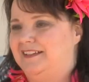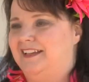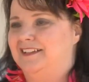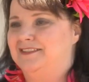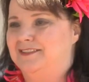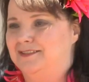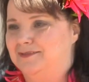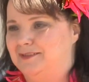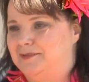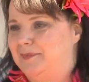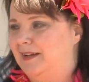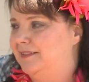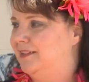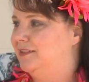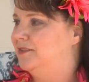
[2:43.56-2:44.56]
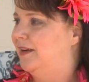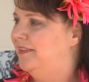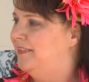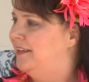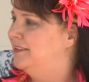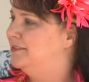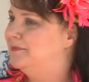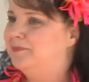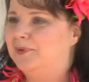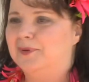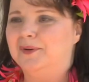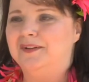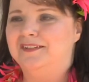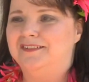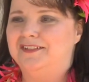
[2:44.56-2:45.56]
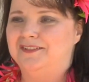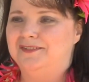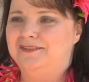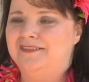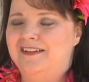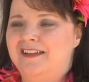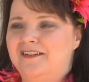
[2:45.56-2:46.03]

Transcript: it gets disrespected. So I think it's important to,